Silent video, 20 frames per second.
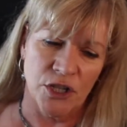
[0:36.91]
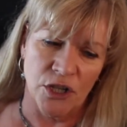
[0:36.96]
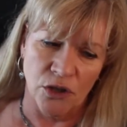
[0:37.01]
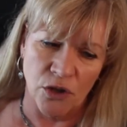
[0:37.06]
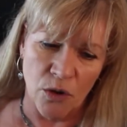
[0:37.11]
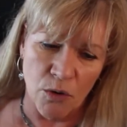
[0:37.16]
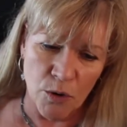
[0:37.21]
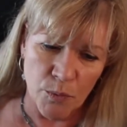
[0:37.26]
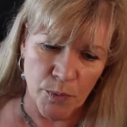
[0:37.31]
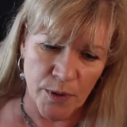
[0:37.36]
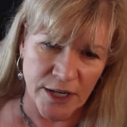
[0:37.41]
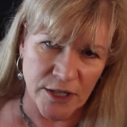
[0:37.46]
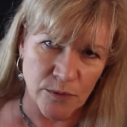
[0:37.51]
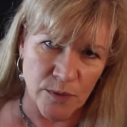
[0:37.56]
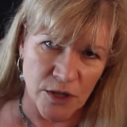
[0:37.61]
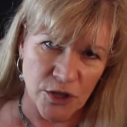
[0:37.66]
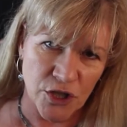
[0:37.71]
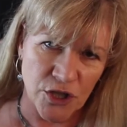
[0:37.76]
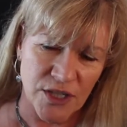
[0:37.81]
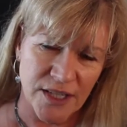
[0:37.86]
In the lower price
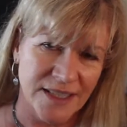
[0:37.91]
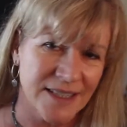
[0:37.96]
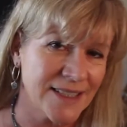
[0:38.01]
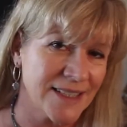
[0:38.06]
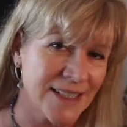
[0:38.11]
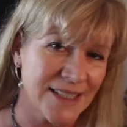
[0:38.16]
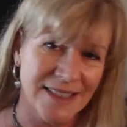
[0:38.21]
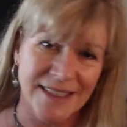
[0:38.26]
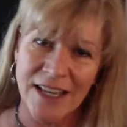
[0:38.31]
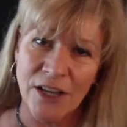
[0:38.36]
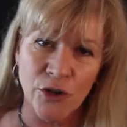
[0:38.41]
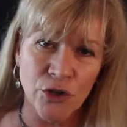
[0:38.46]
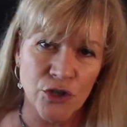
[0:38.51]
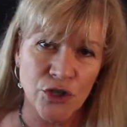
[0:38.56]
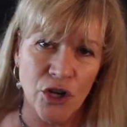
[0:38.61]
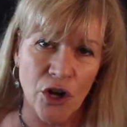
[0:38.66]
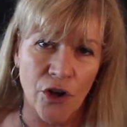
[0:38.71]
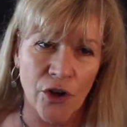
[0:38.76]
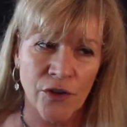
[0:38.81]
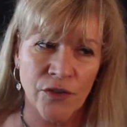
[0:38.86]
ranges, it's the sellers
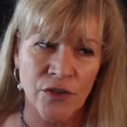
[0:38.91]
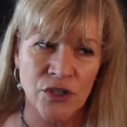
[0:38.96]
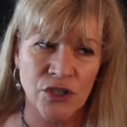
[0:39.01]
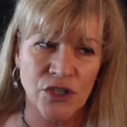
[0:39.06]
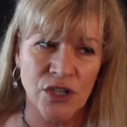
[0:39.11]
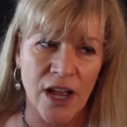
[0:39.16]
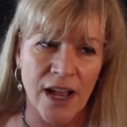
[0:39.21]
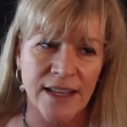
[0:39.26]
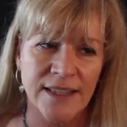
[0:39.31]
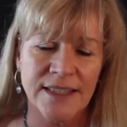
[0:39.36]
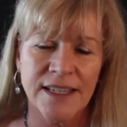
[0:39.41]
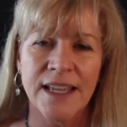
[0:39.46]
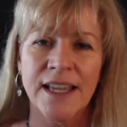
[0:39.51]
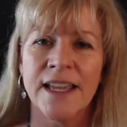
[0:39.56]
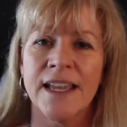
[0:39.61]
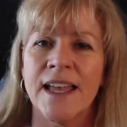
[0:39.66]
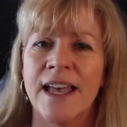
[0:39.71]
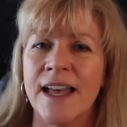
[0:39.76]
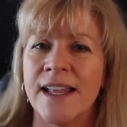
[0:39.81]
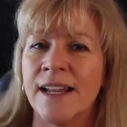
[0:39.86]
calling the shots,
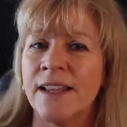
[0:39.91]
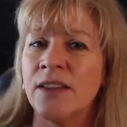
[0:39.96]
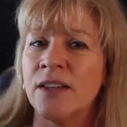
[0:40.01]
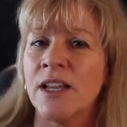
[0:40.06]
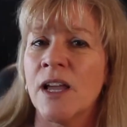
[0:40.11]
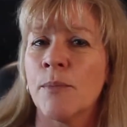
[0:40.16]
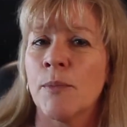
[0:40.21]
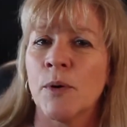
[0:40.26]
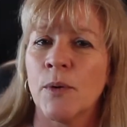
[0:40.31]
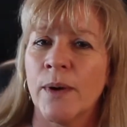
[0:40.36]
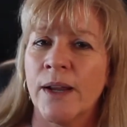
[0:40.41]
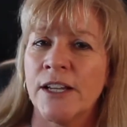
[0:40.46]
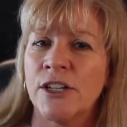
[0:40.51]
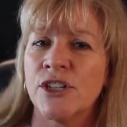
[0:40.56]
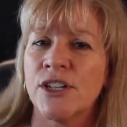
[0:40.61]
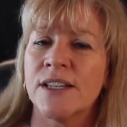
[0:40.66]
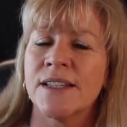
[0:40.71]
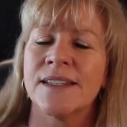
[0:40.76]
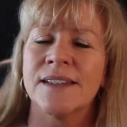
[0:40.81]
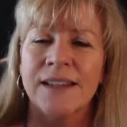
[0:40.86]
and in the upper
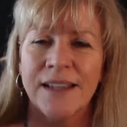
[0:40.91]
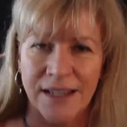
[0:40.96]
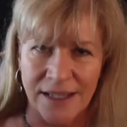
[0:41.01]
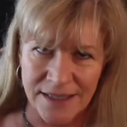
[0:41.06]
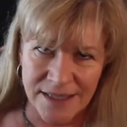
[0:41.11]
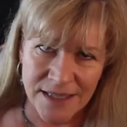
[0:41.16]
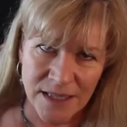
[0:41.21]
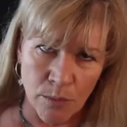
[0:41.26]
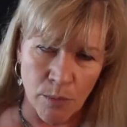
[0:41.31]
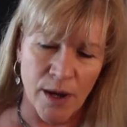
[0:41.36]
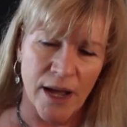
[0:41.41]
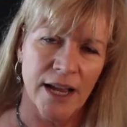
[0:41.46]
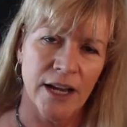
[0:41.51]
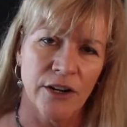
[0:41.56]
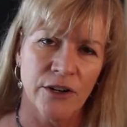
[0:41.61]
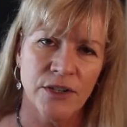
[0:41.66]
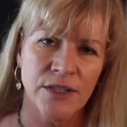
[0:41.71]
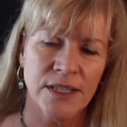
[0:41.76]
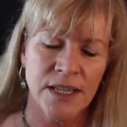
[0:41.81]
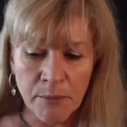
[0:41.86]
ranges, it's the
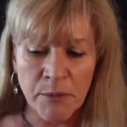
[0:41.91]
buyers.